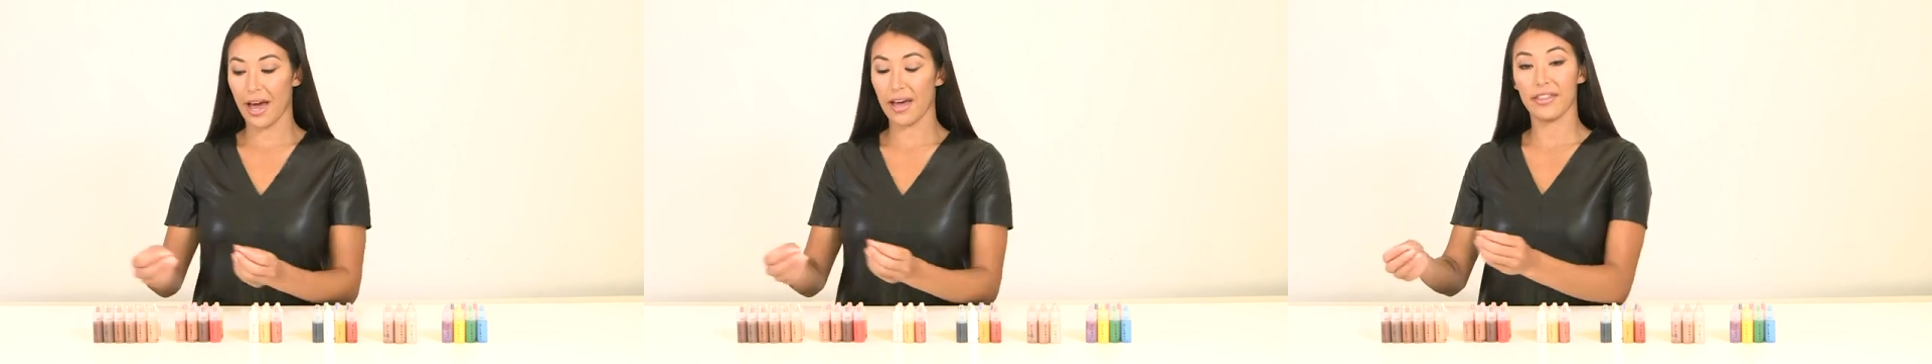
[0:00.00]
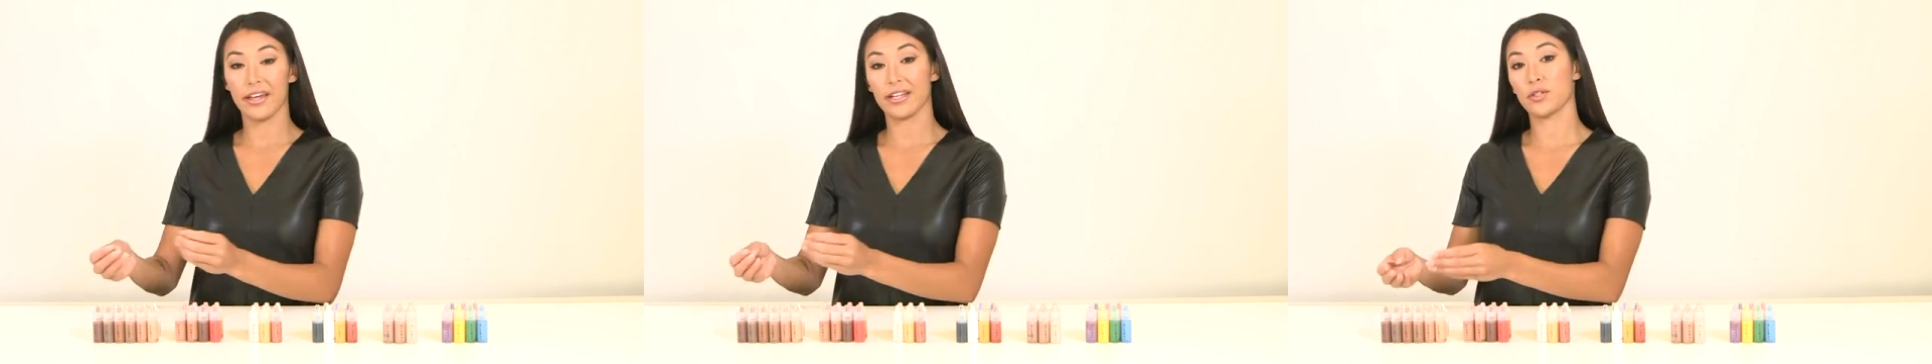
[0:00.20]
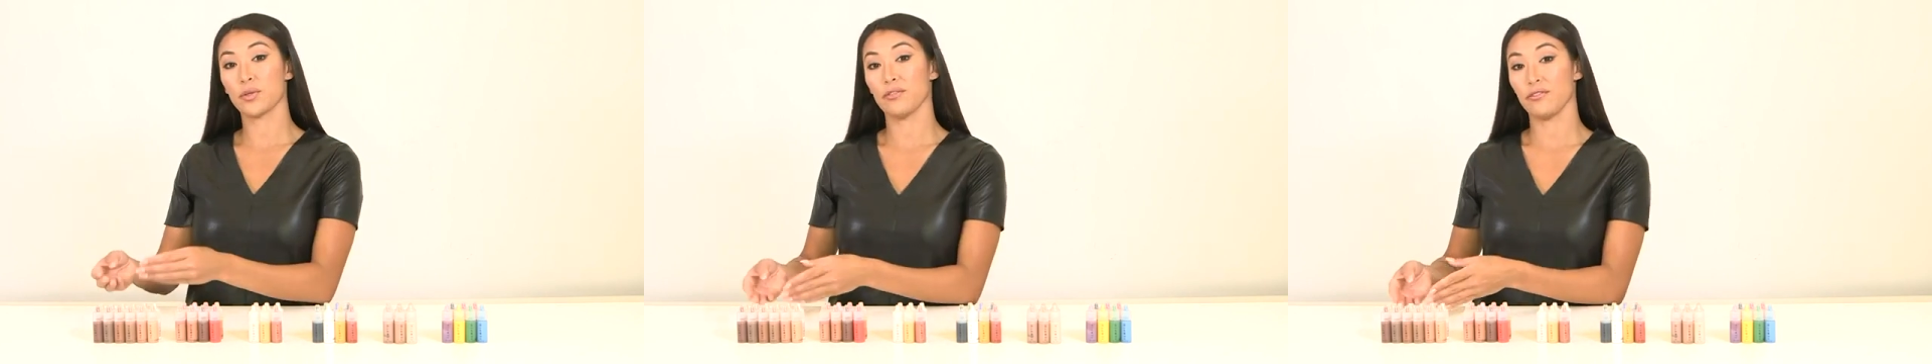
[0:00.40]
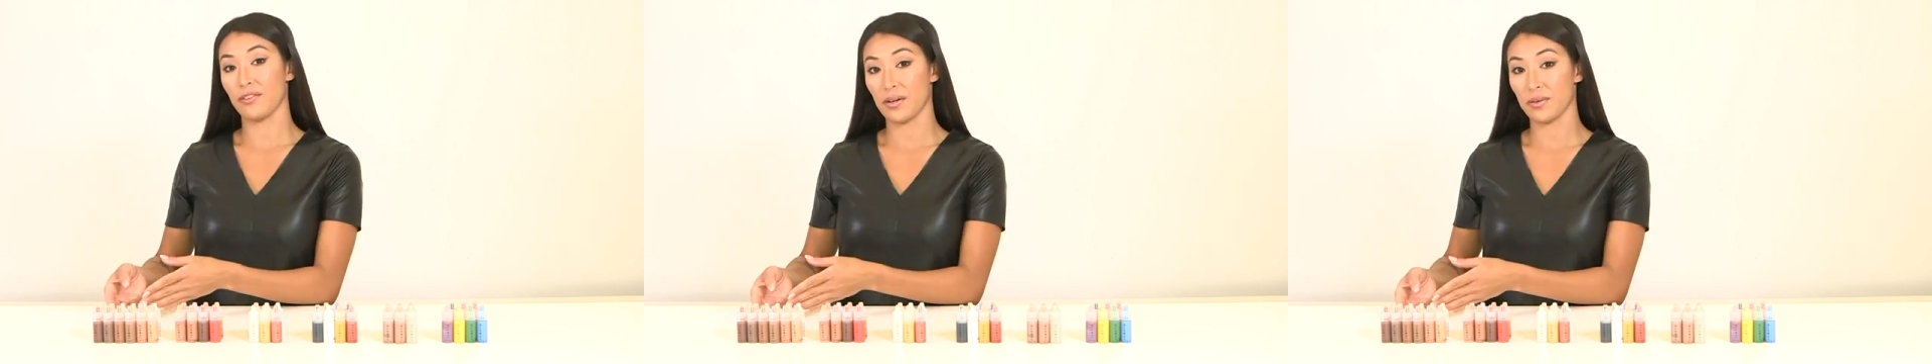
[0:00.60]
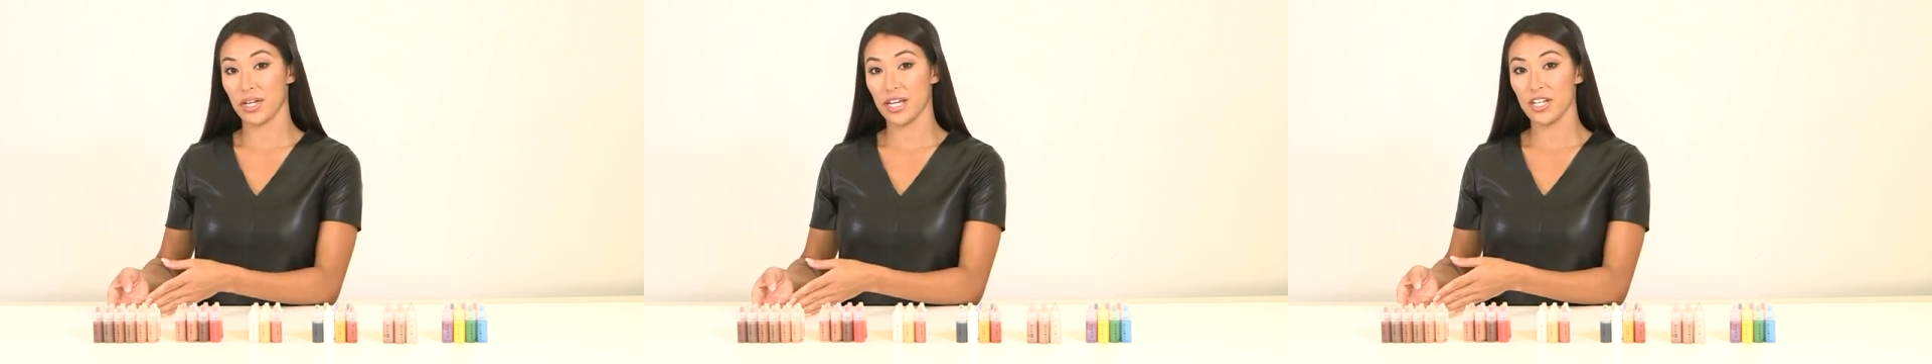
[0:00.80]
add that to a
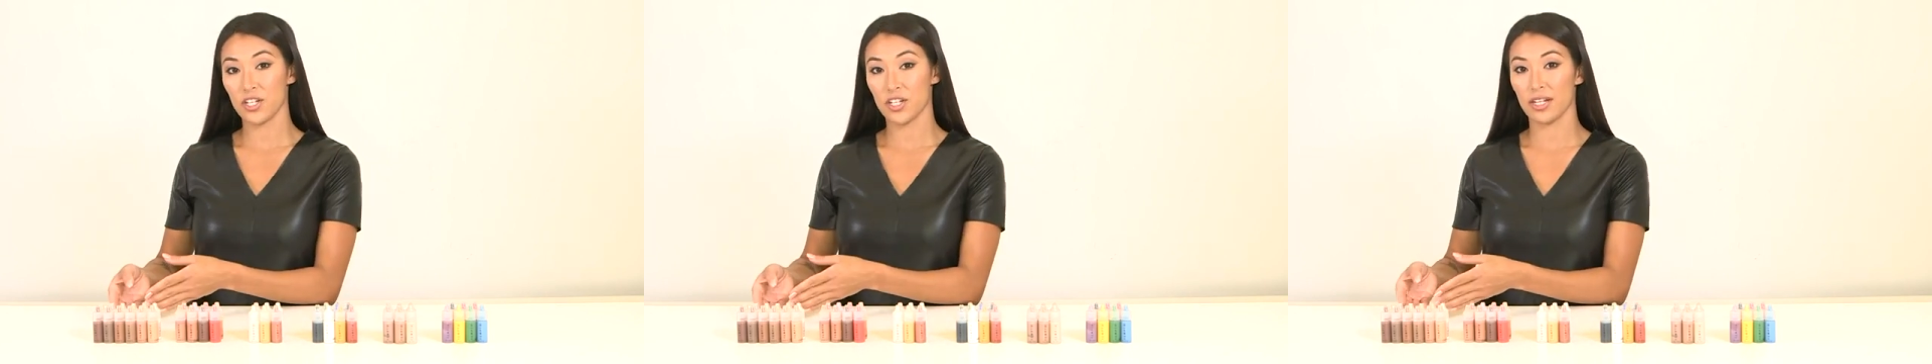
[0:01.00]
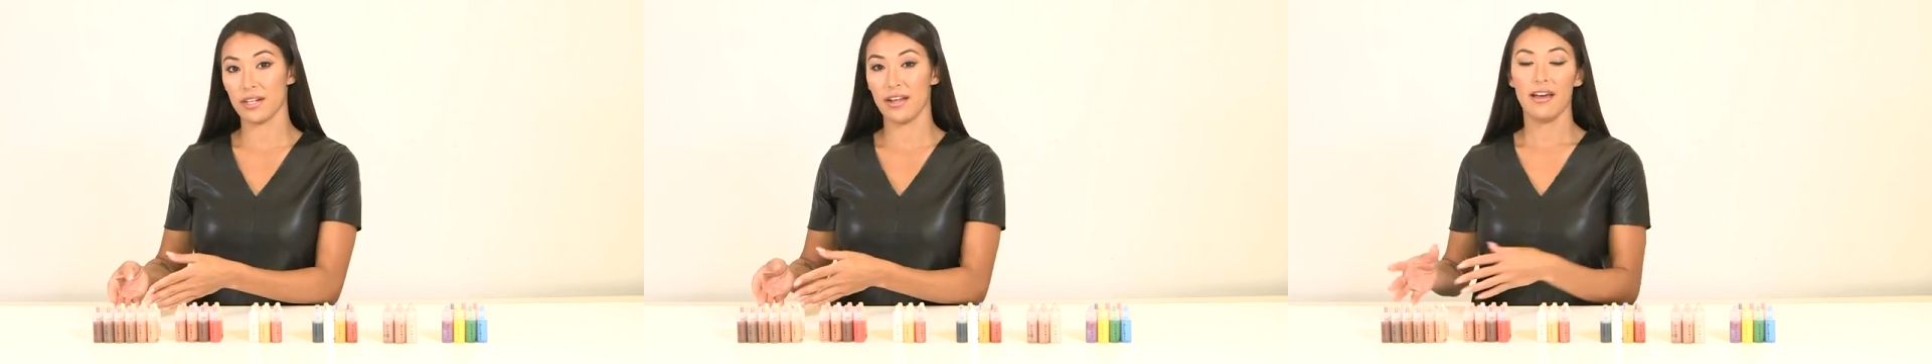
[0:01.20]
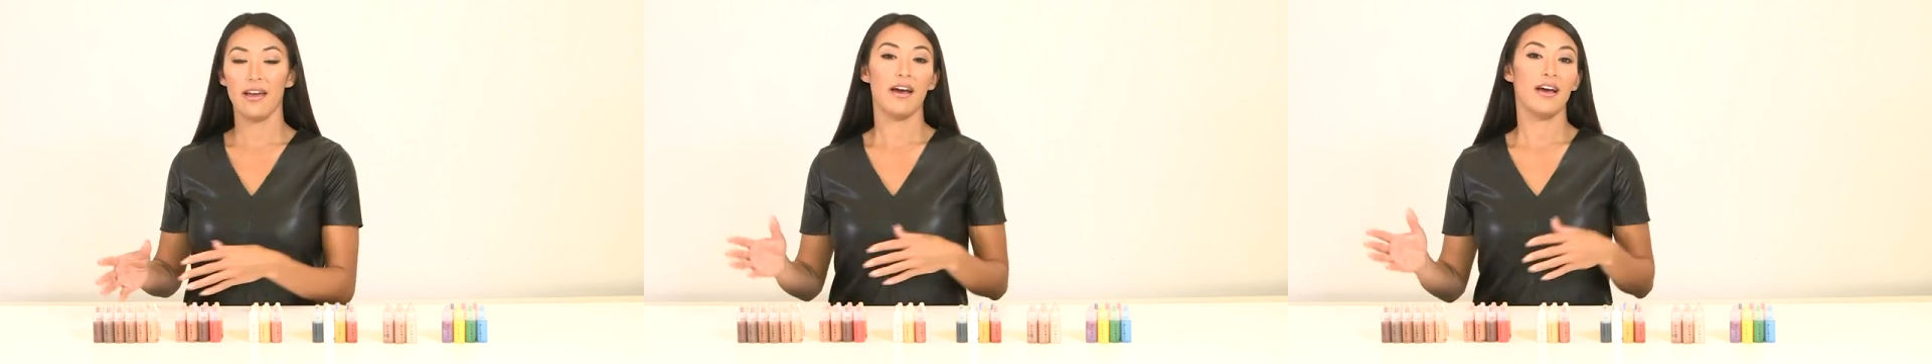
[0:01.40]
foundation,